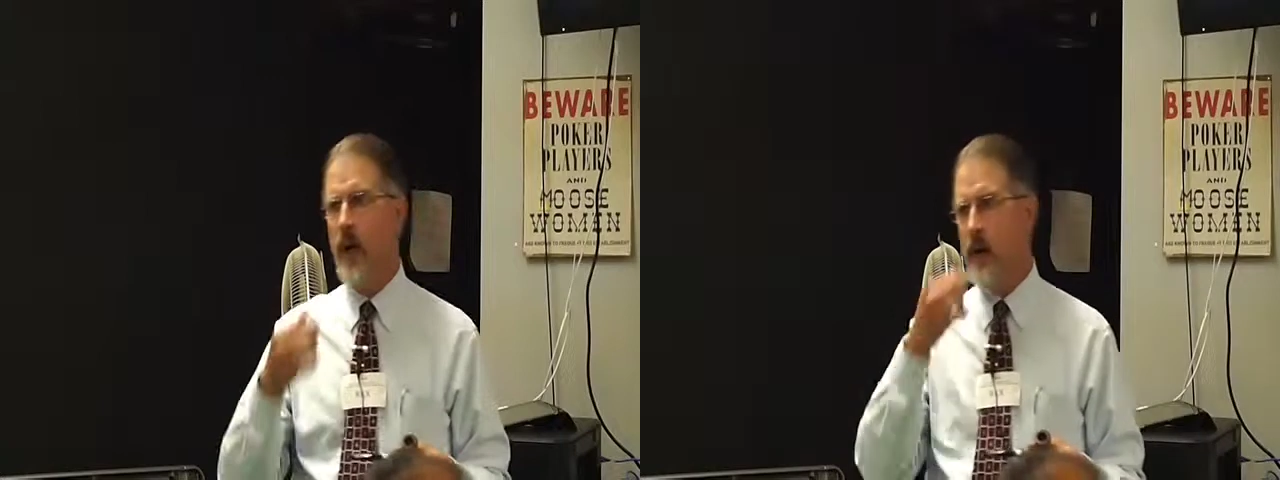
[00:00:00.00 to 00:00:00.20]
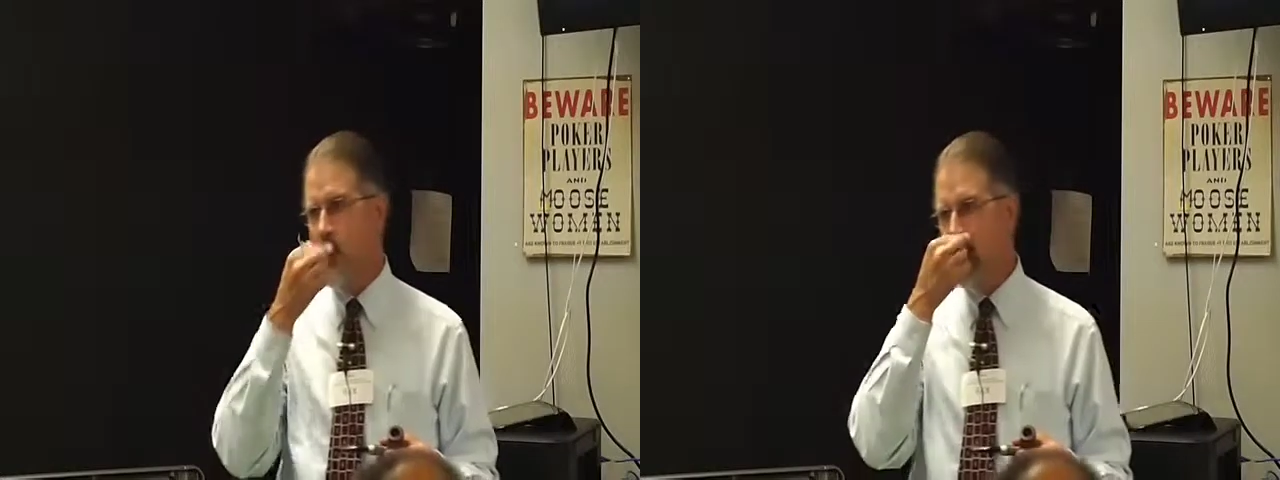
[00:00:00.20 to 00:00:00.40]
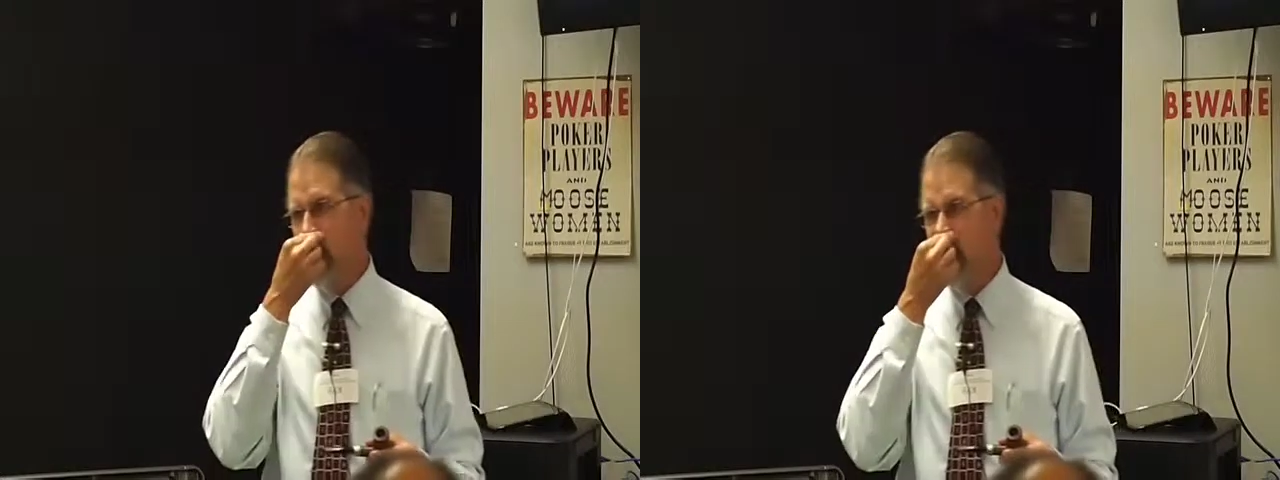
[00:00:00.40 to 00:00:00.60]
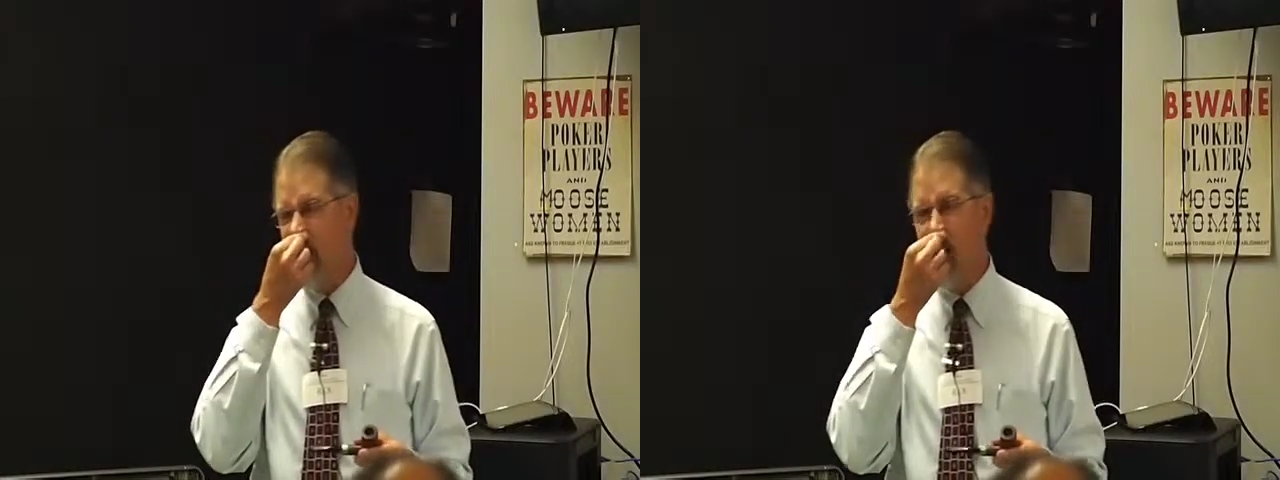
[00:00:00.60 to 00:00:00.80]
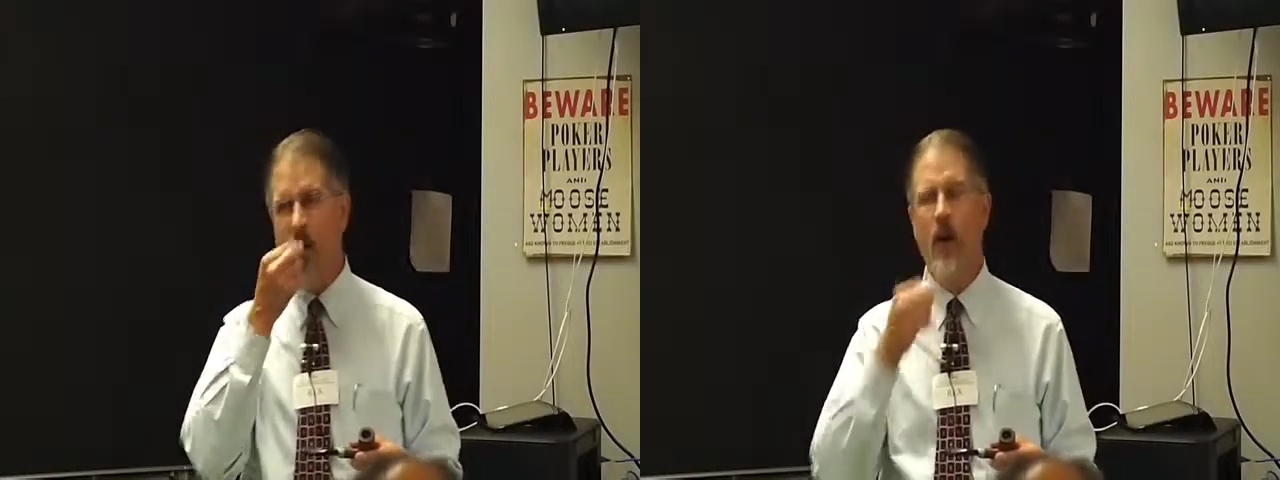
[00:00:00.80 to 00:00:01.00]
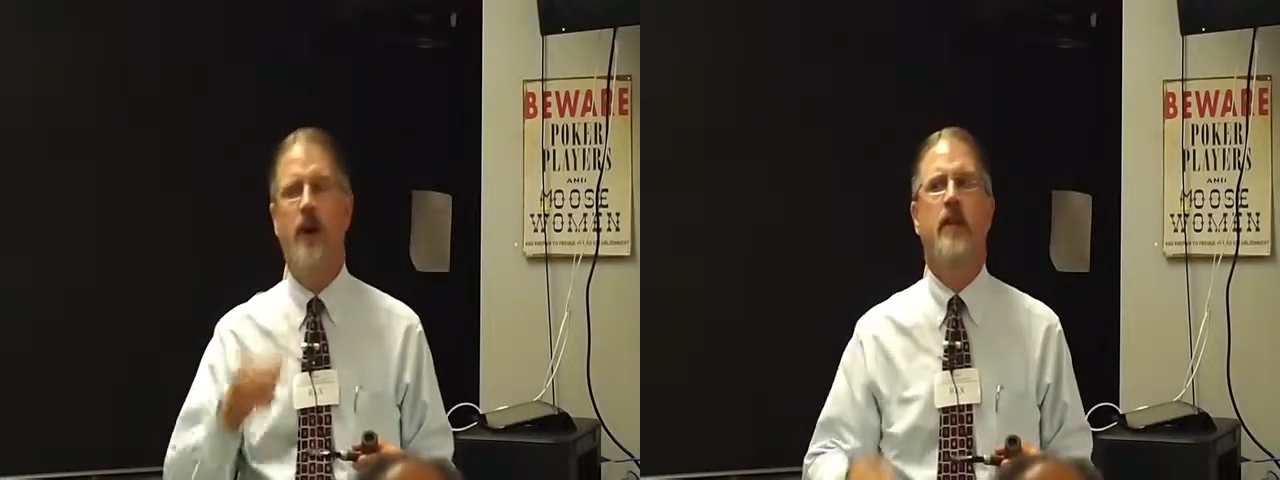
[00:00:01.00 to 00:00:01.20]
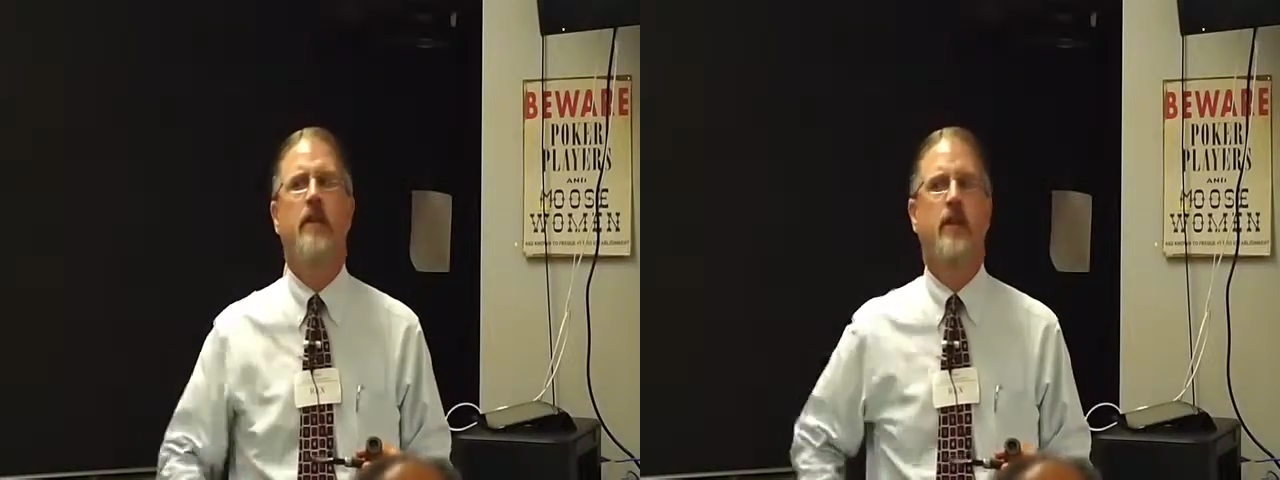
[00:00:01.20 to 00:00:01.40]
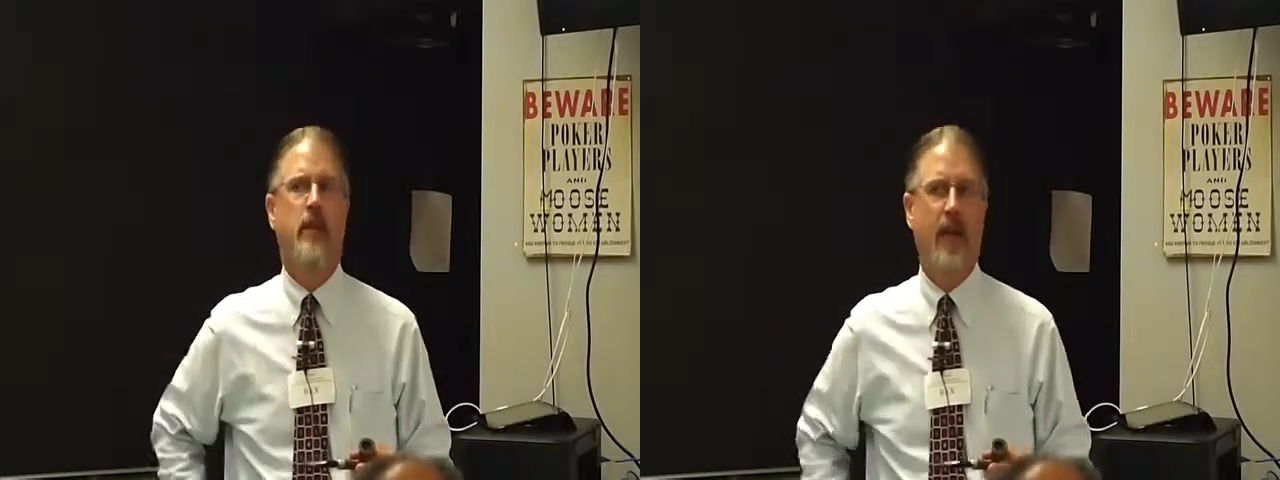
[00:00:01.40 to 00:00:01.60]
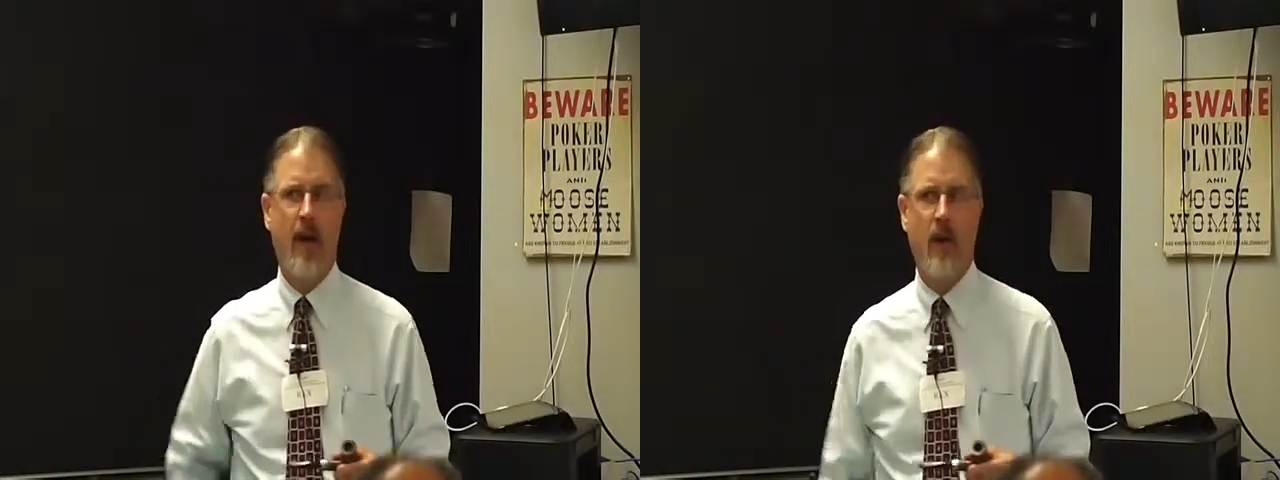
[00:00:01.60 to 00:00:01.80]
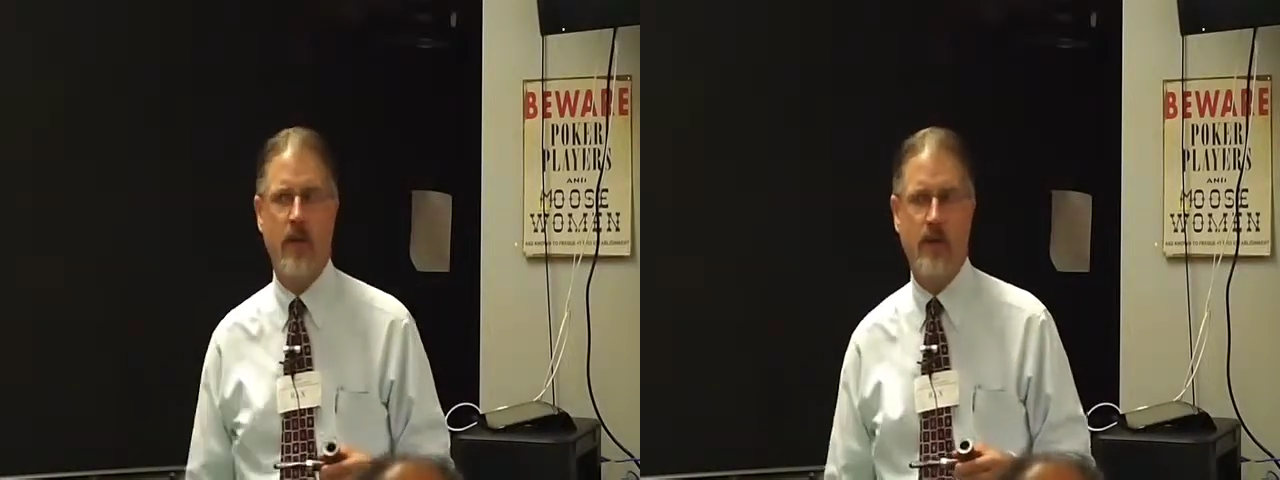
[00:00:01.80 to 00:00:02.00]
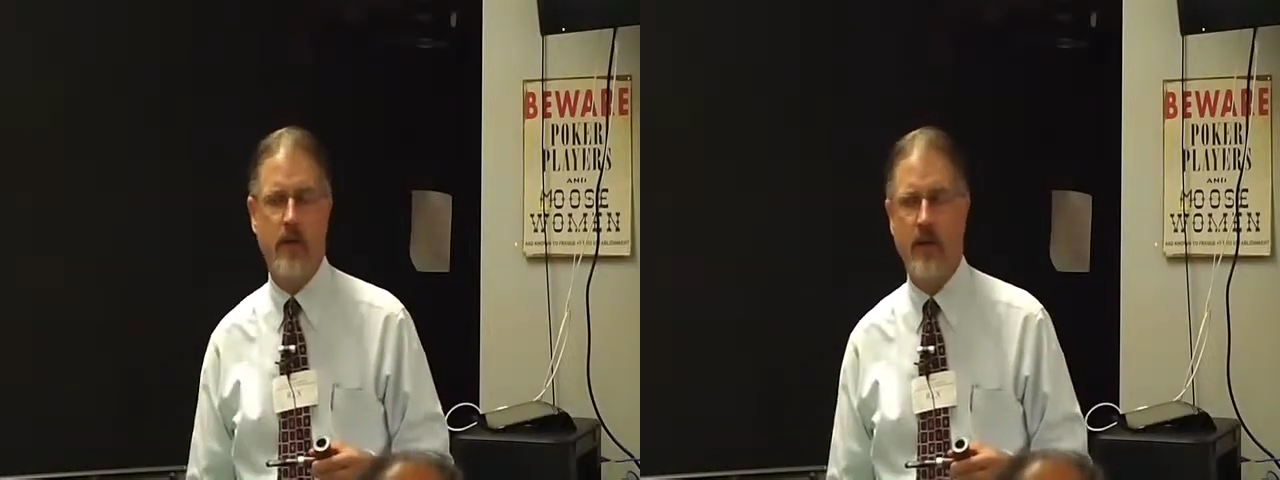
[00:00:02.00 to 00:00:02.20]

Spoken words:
pipes like the Killarneys or the Aarons or